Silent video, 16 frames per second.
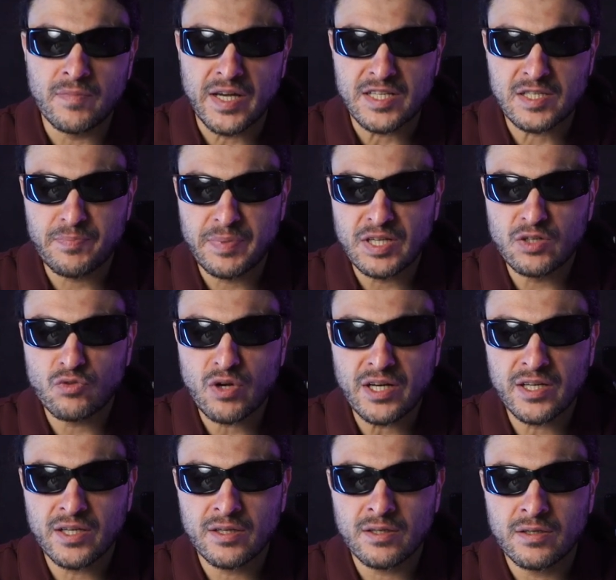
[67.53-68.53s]
It's been
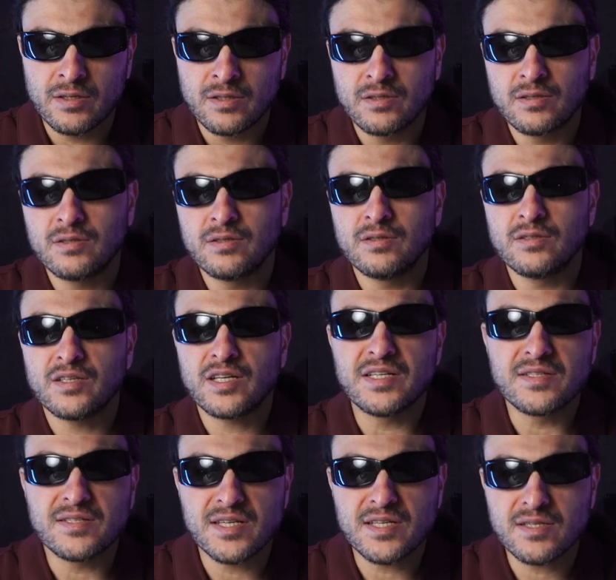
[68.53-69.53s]
running
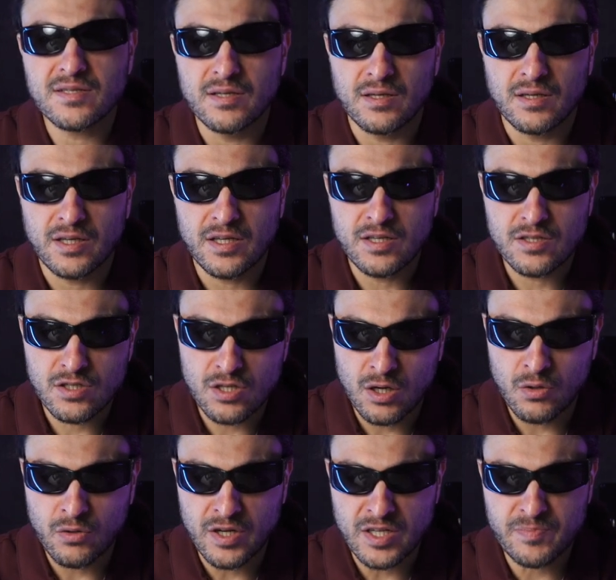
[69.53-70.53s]
consistently,
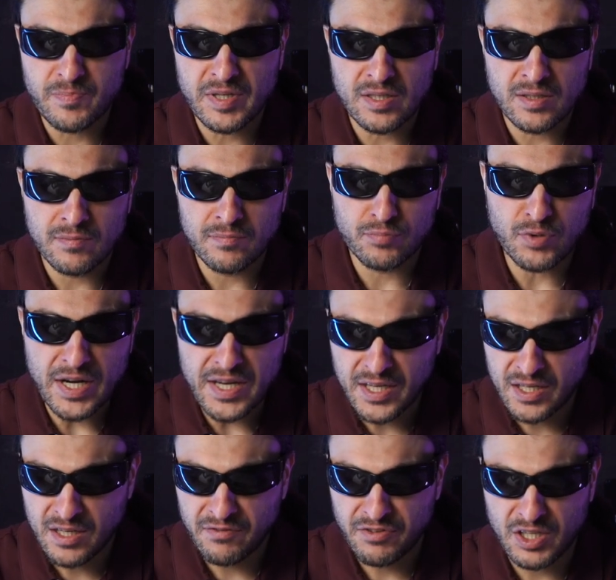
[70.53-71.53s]
so it's been
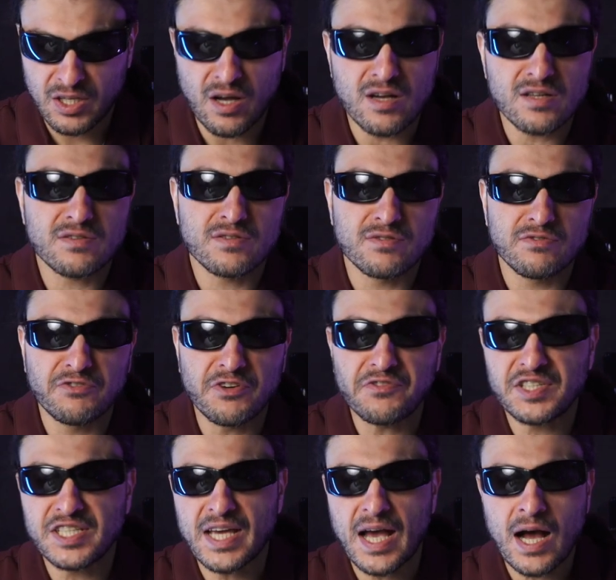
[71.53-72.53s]
breaking in for the last
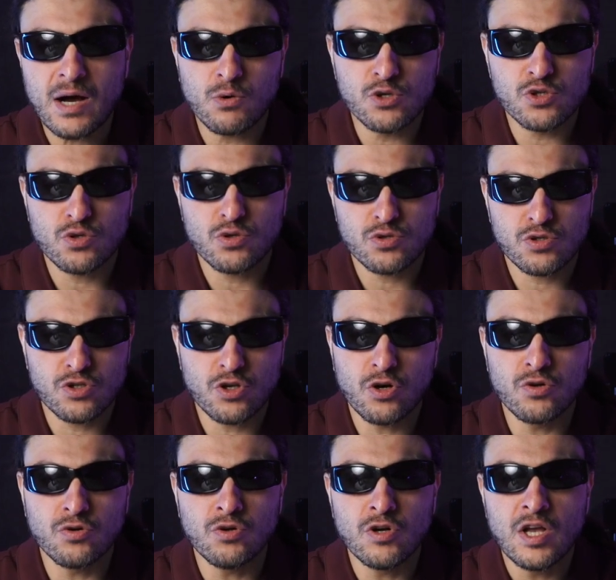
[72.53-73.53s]
50 hours or
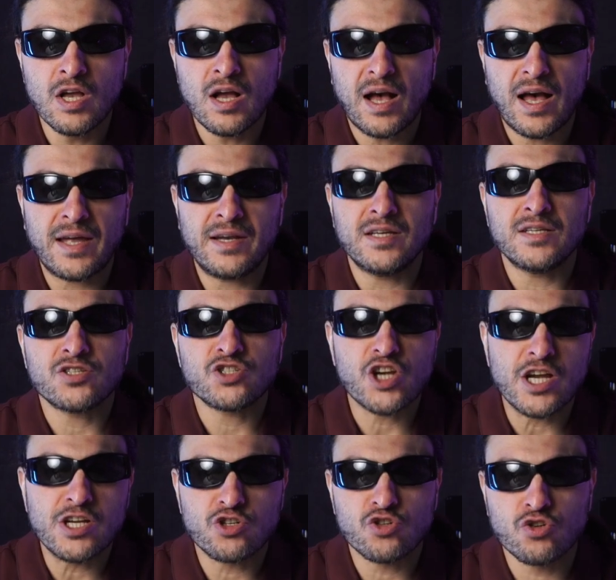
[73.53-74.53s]
so, and it
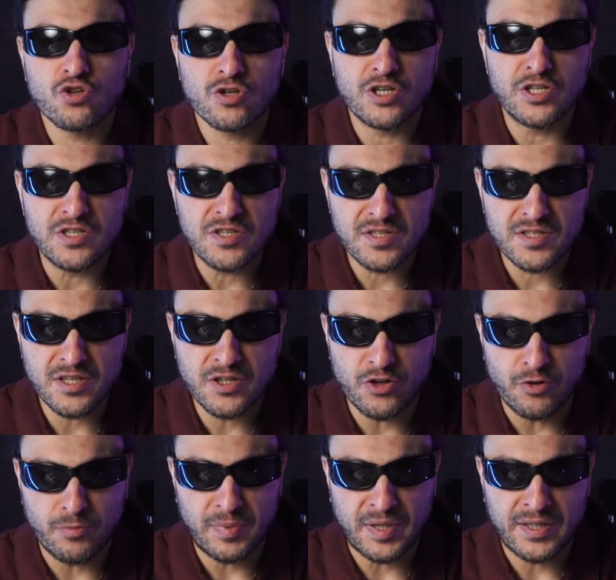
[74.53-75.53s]
changed
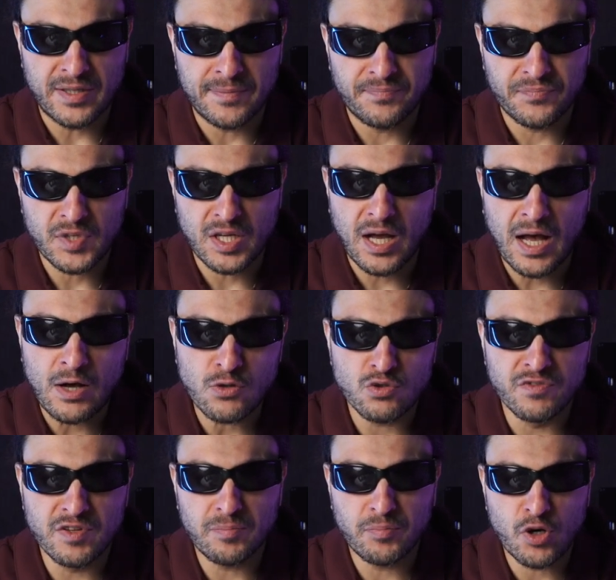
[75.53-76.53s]
considerably. Out
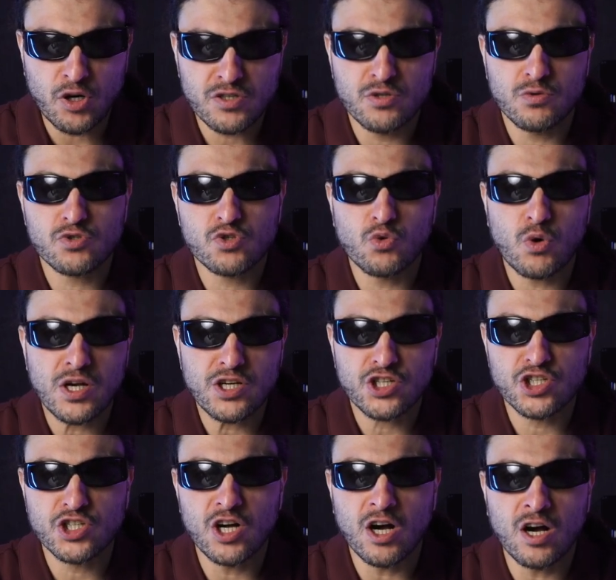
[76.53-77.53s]
of the box, it was quite
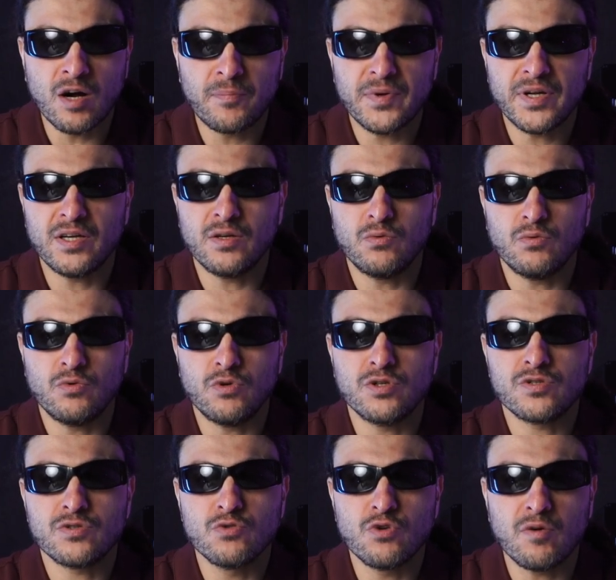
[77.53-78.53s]
sharp, it
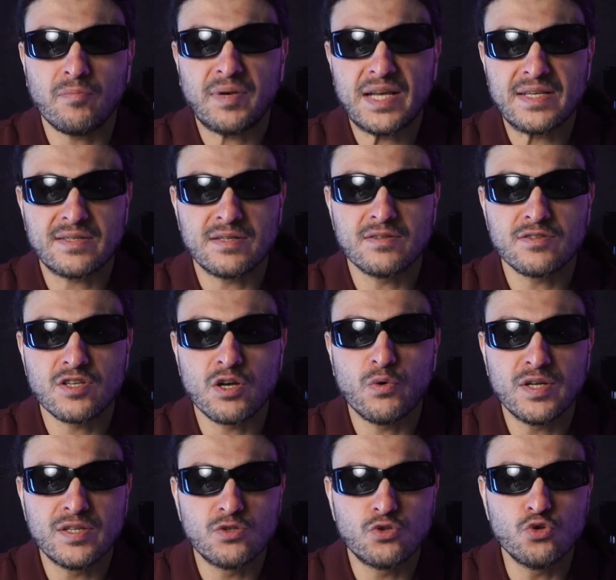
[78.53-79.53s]
was not pleasant, so
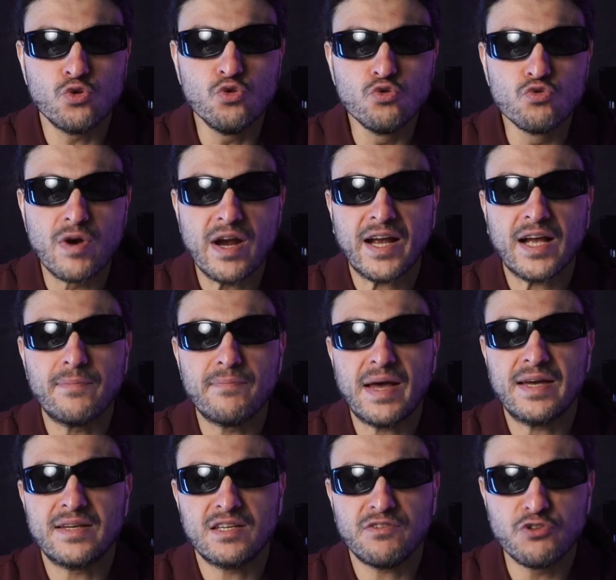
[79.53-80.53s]
I do
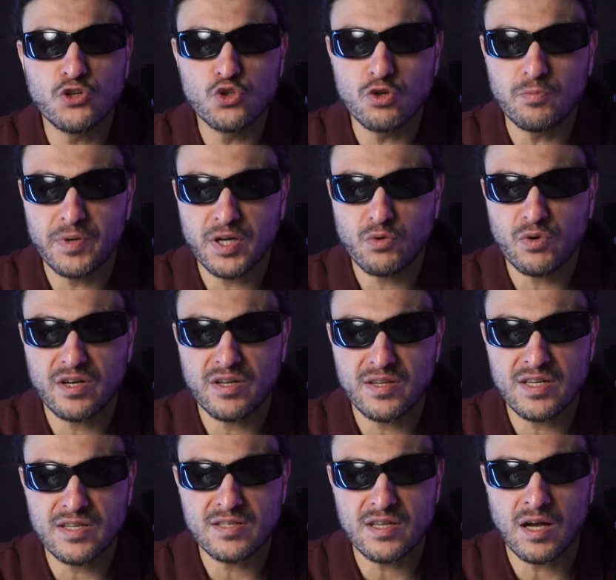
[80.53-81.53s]
recommend, if you do pick one of
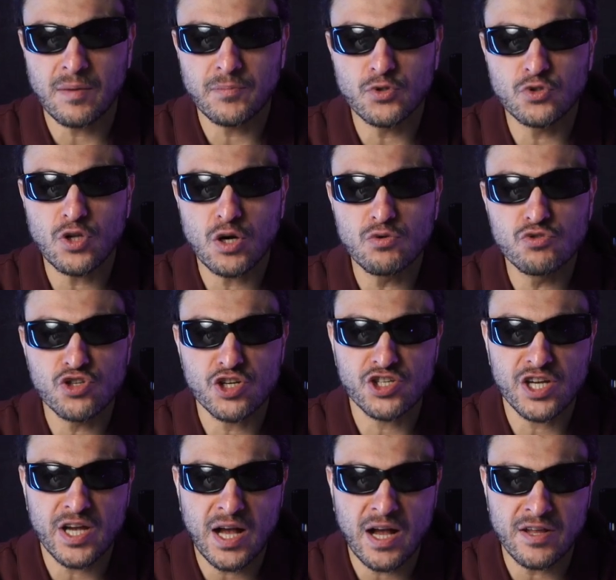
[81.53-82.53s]
these up, don't judge
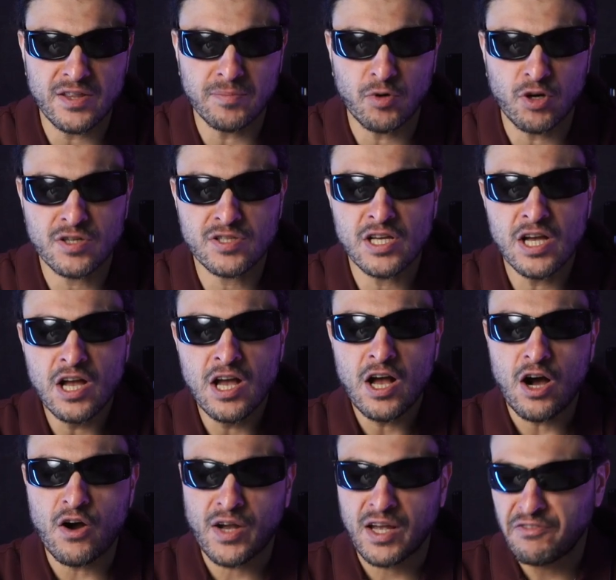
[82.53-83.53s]
it out of the box.
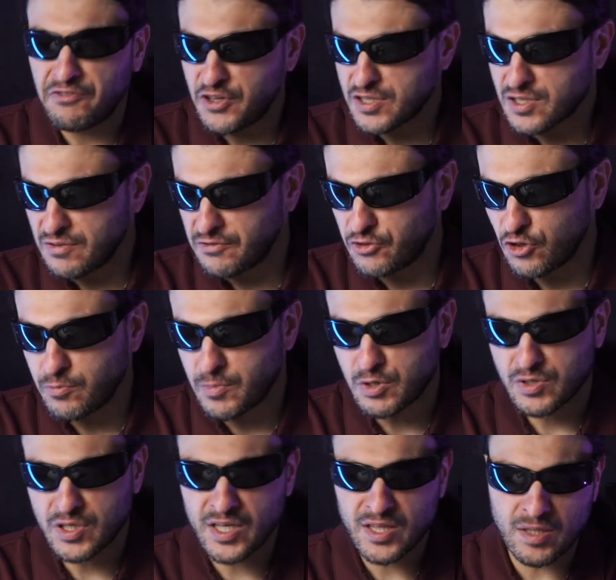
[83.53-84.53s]
Okay, first and
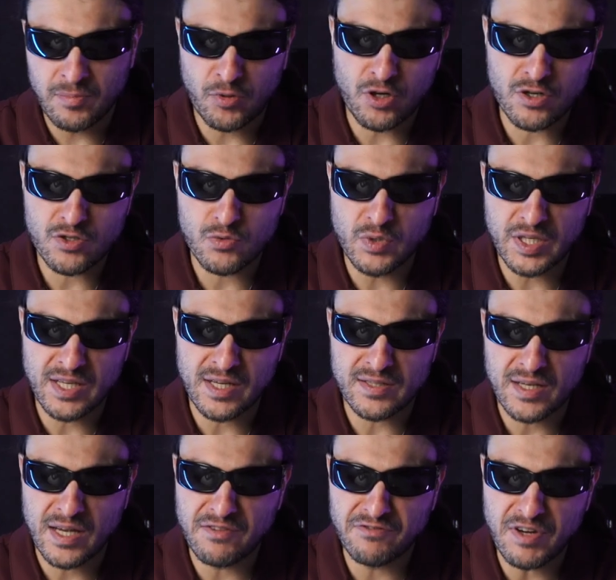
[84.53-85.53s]
foremost, in the box we
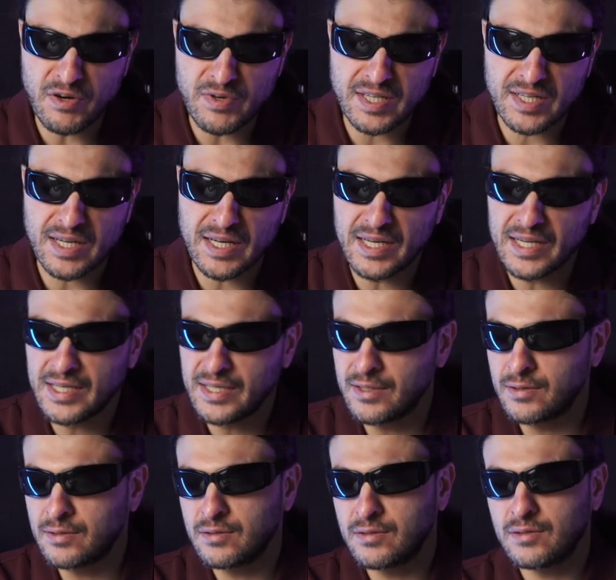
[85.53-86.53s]
get a very
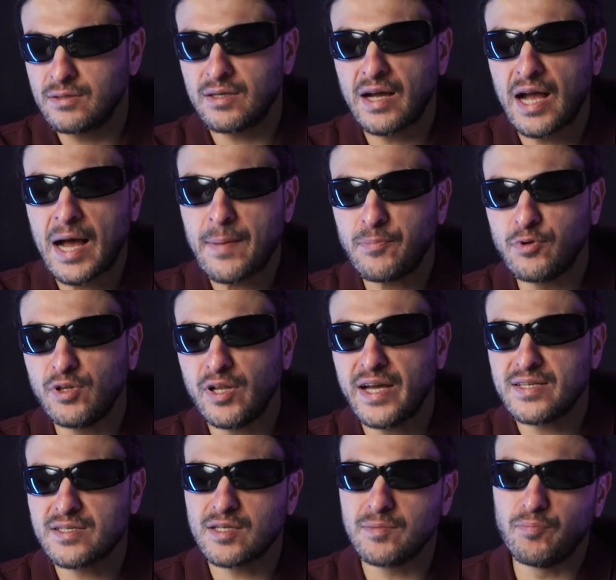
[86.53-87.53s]
clean
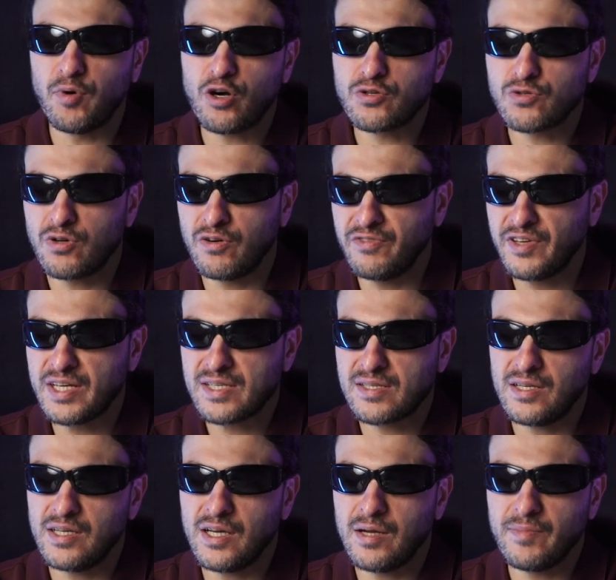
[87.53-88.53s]
Apple-esque box, obviously.